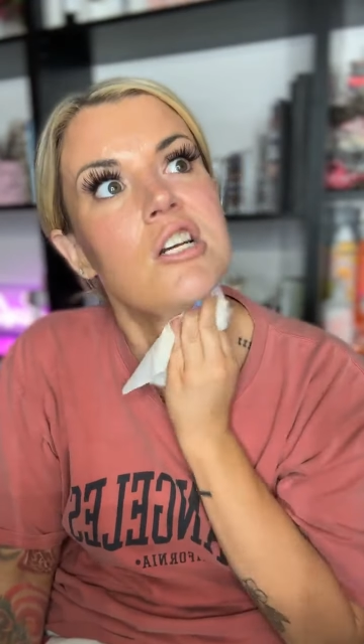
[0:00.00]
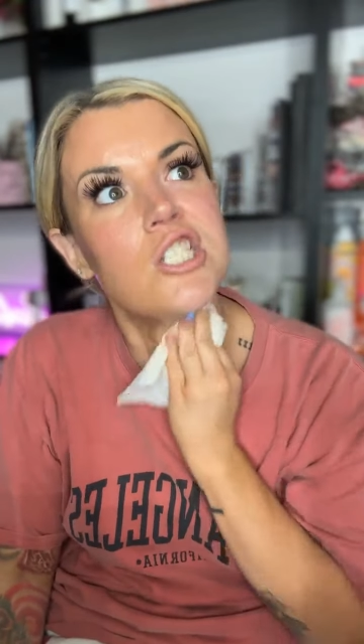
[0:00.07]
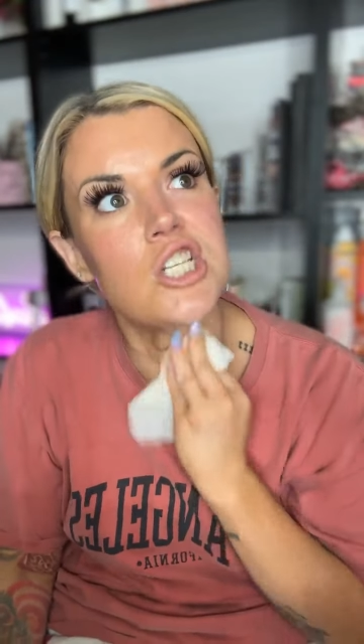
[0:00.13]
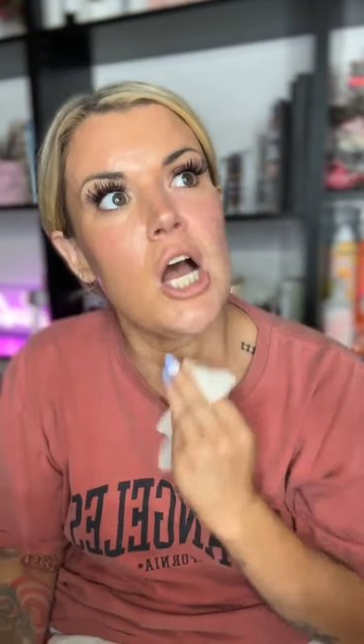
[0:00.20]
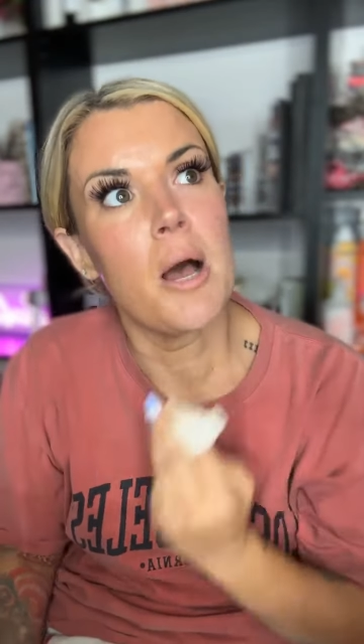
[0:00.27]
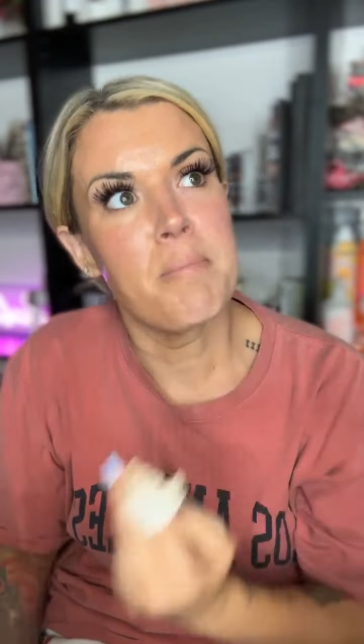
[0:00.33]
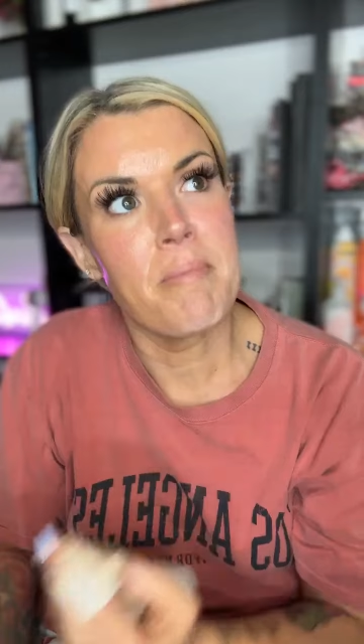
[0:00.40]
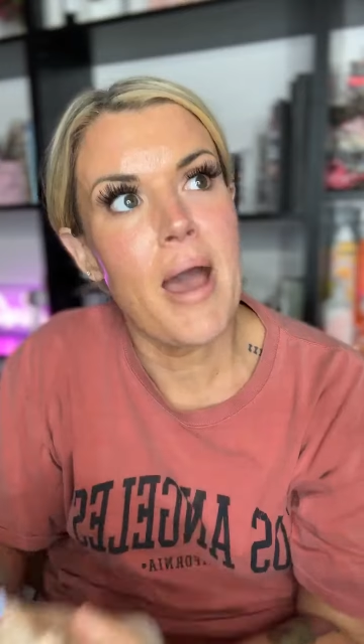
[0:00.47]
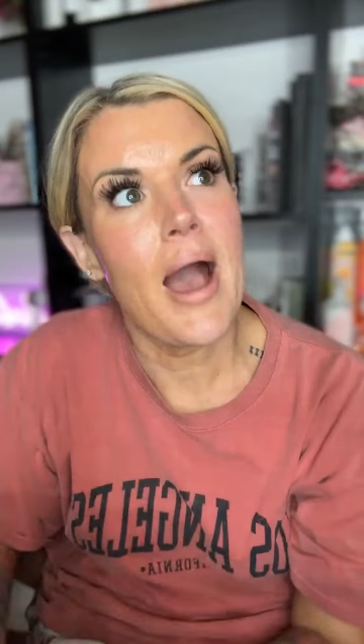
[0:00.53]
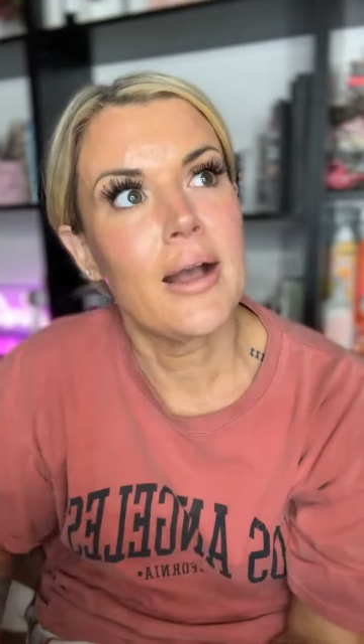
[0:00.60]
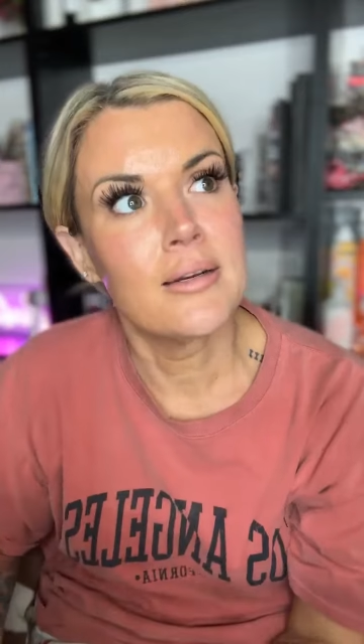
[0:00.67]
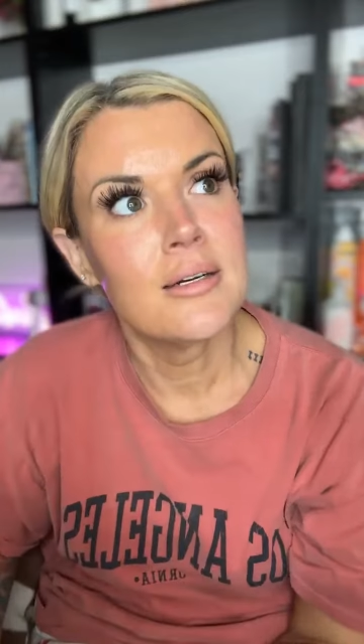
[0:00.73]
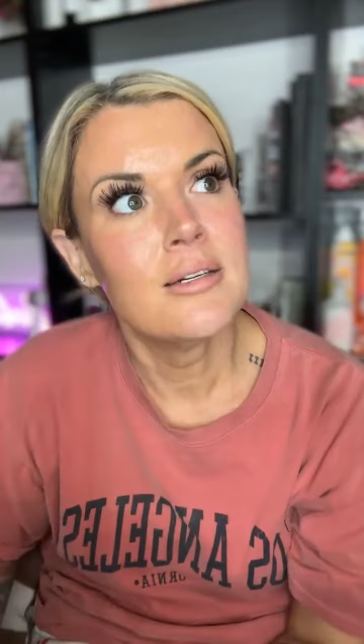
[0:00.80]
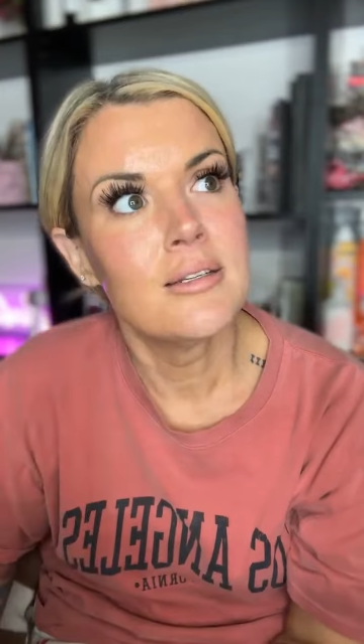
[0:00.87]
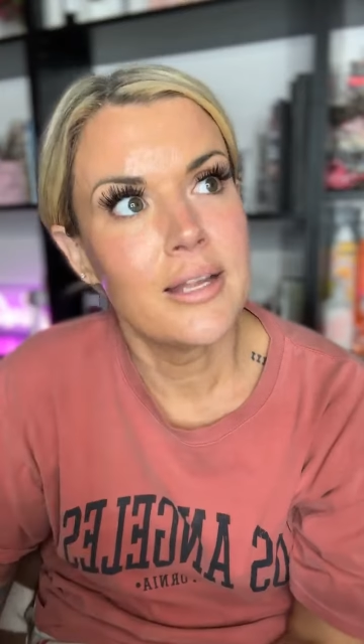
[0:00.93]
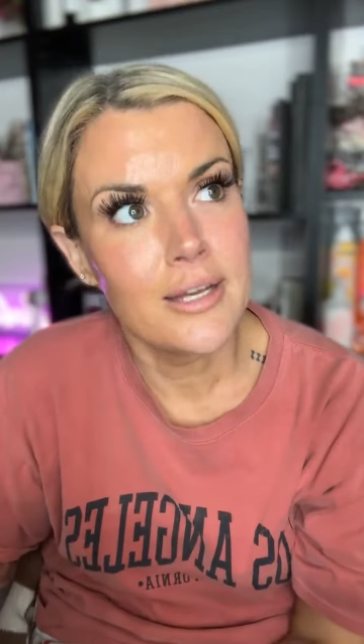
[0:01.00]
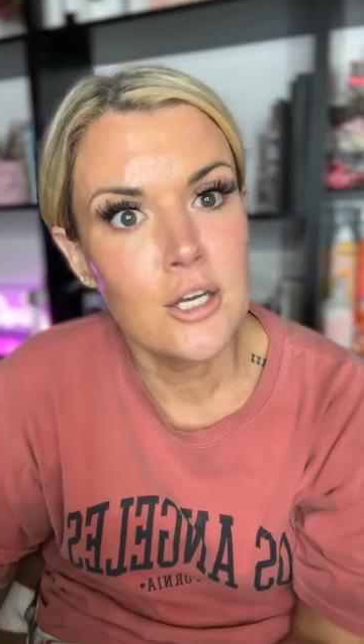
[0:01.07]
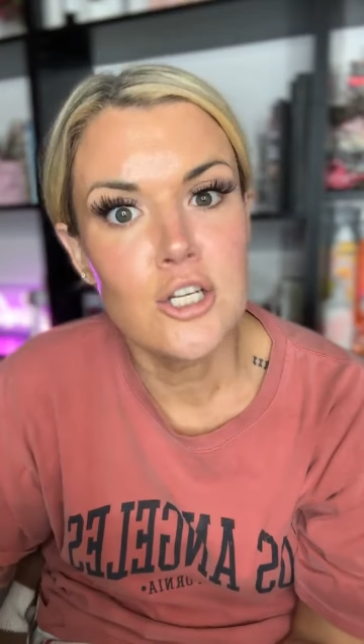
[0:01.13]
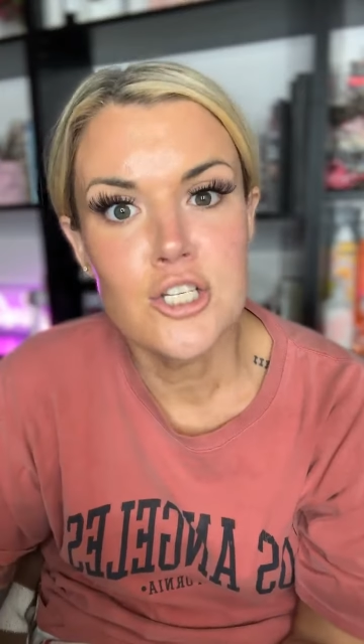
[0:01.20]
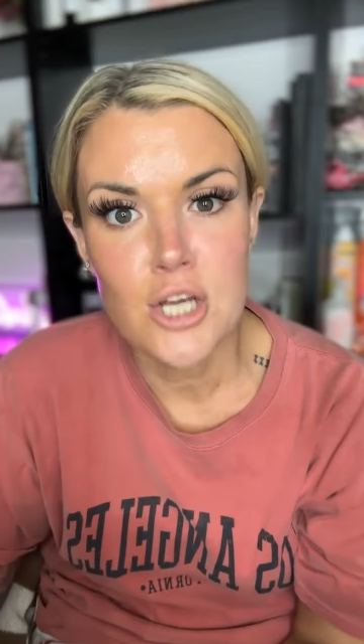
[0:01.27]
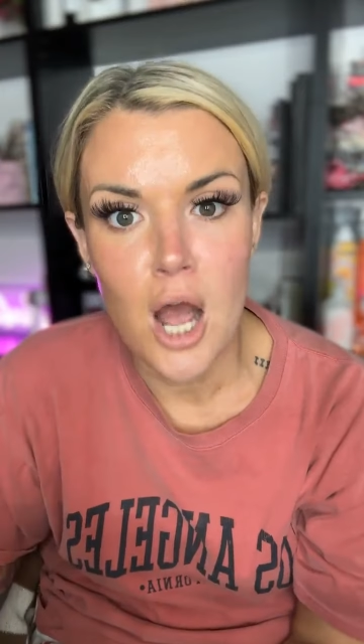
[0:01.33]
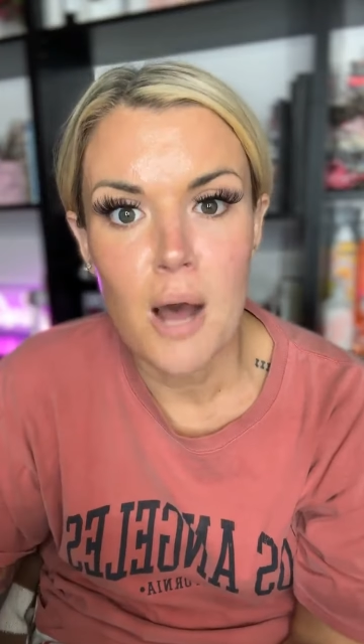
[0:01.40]
good job, Mac.
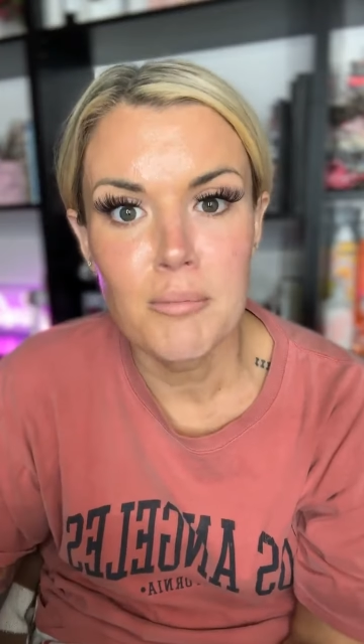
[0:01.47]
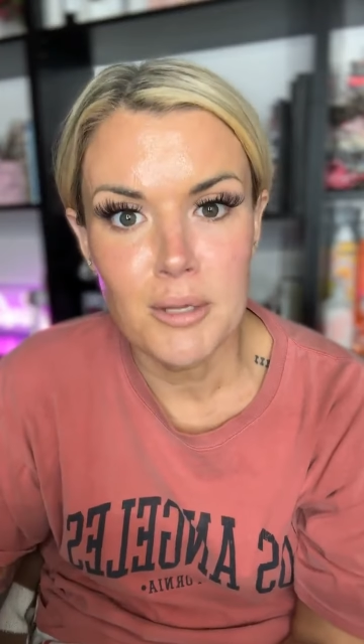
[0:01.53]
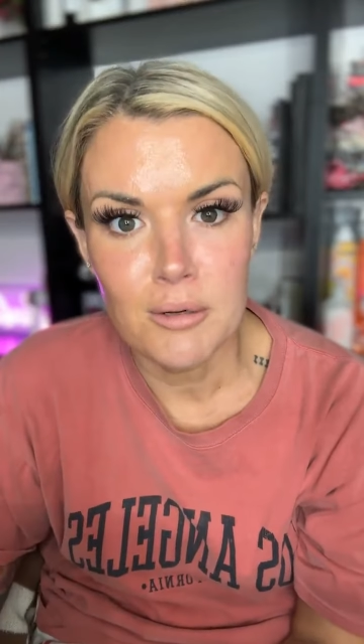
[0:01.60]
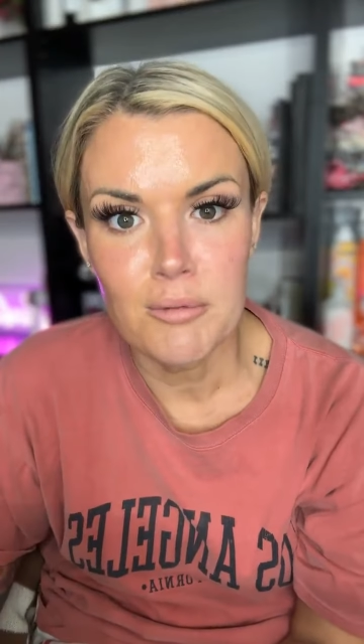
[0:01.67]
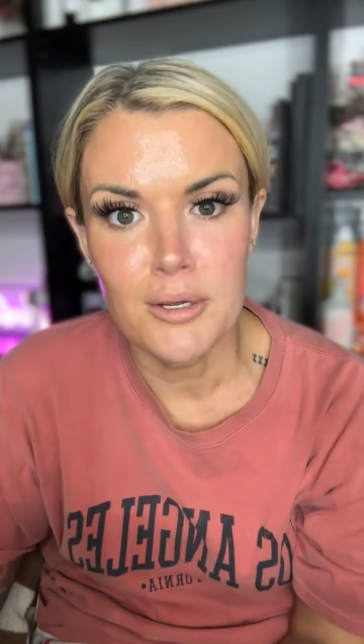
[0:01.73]
Like, good job.